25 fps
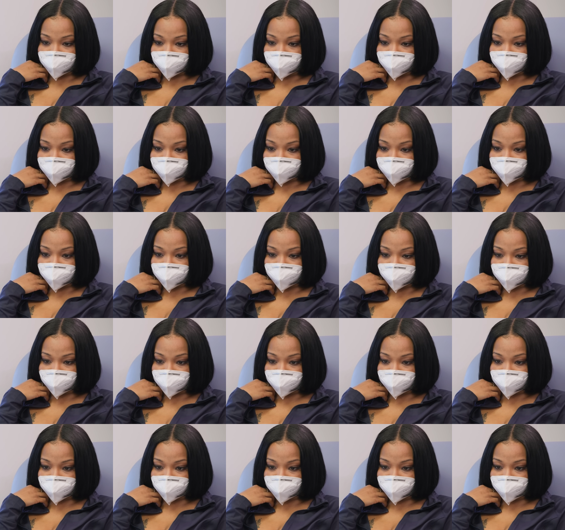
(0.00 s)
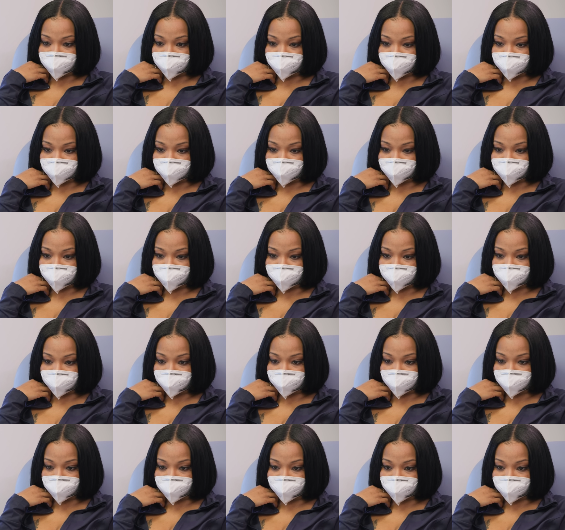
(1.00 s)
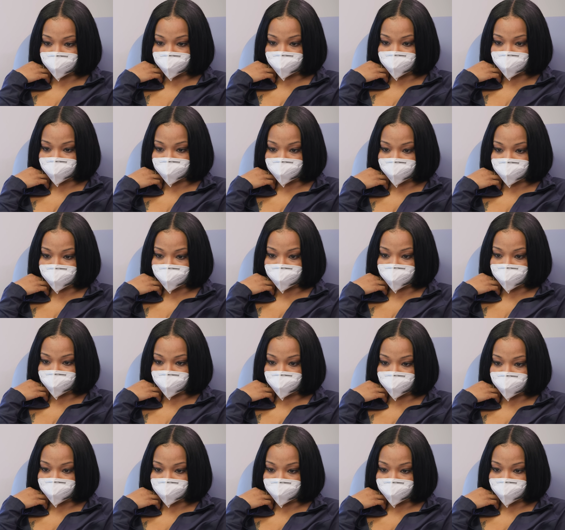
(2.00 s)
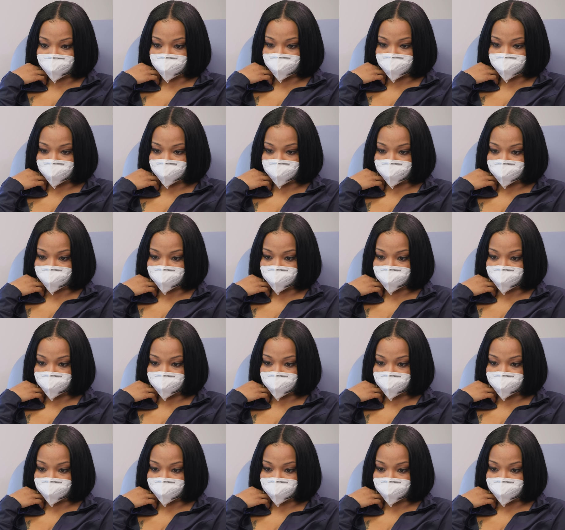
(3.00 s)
(no one is talking)